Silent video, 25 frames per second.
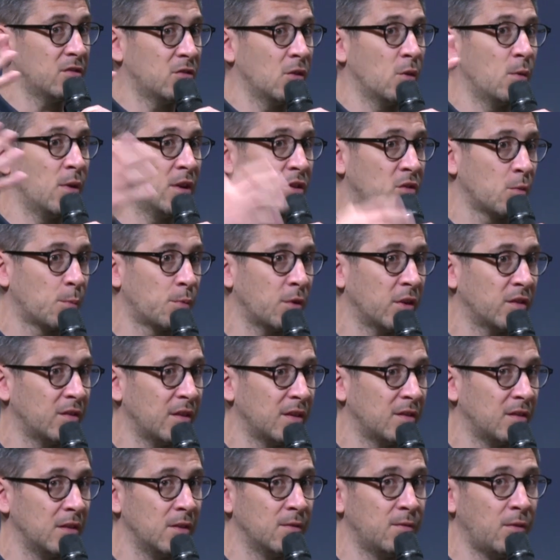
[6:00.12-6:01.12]
is the way to
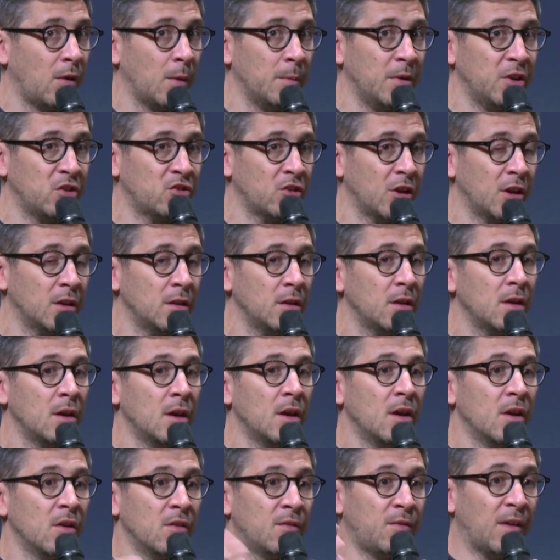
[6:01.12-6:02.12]
process the information
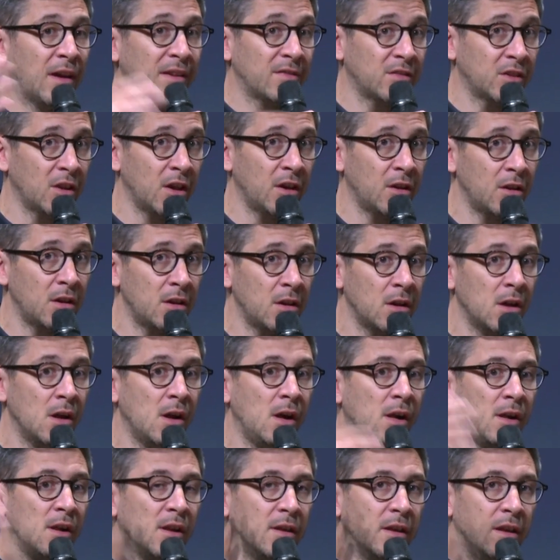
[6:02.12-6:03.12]
faster.
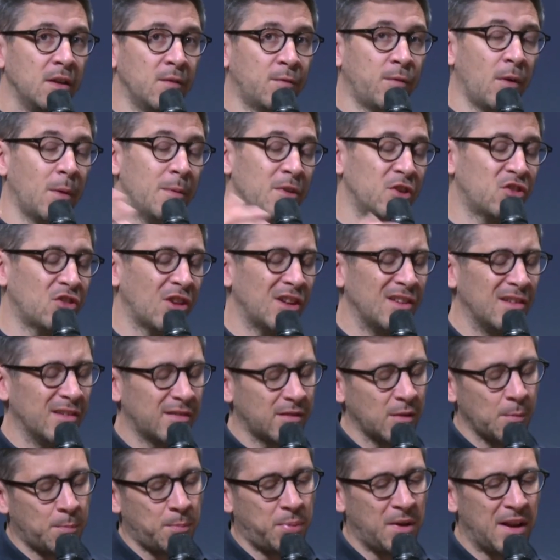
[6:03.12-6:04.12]
Information
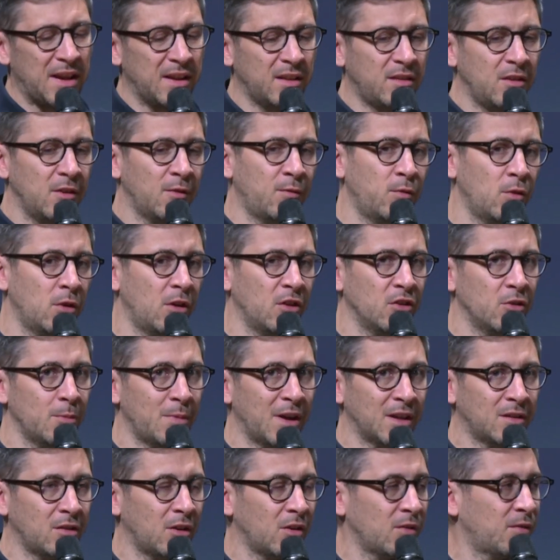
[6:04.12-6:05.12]
is plentiful on the
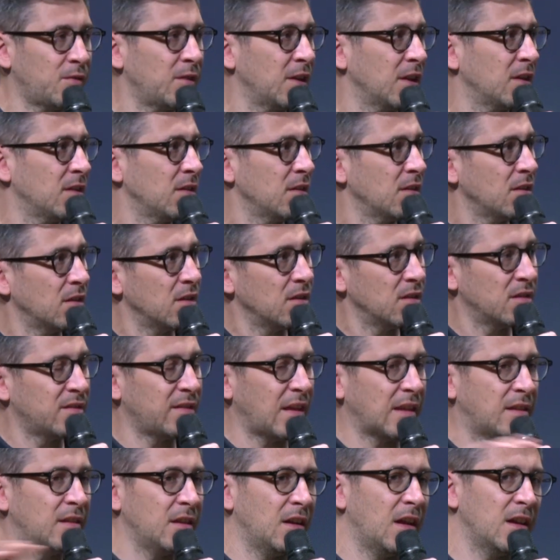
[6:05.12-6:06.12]
battlefield.
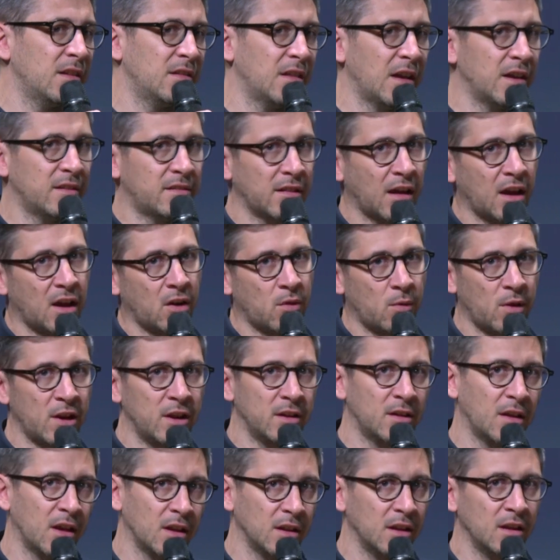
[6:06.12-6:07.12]
Satellite data,
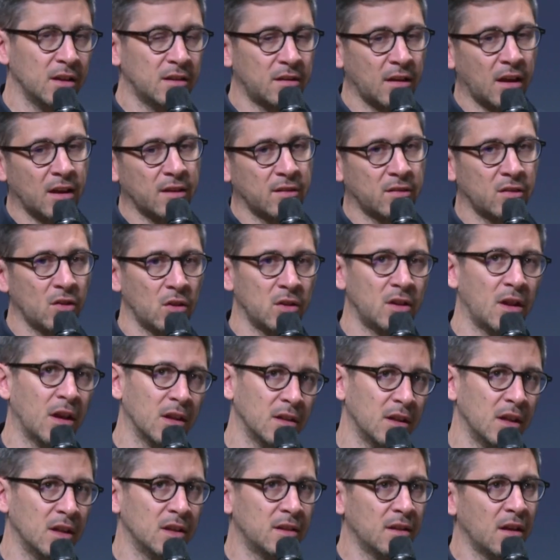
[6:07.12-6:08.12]
radar data,
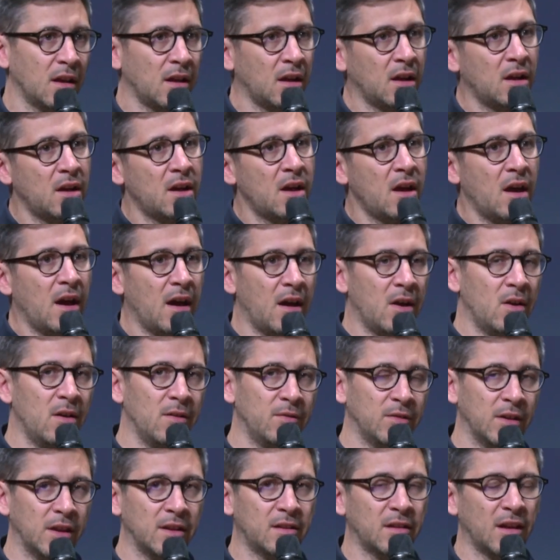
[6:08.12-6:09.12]
sonar data,
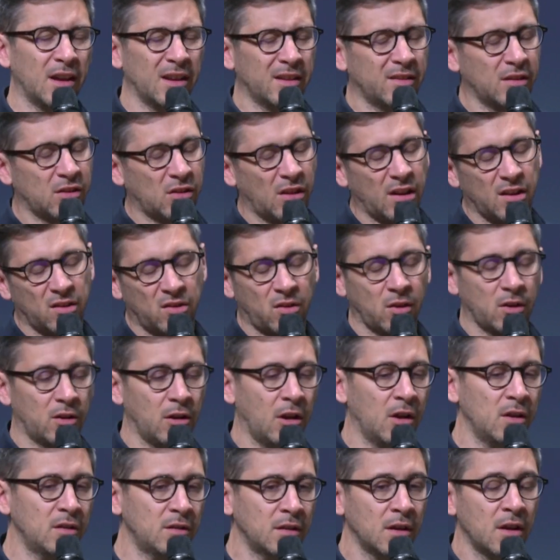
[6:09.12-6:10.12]
RF data, etc. It's a
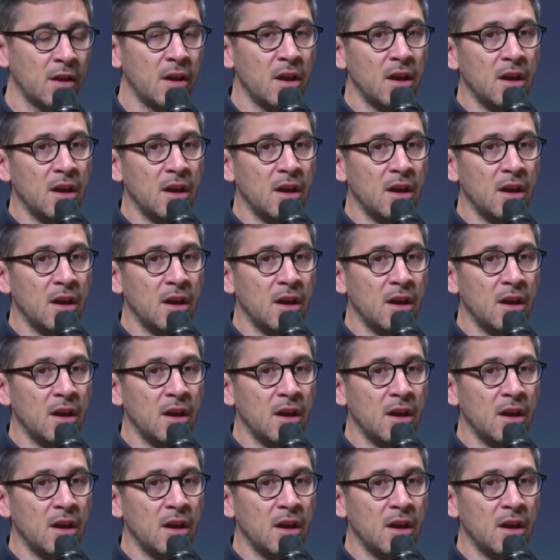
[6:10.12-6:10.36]
lot.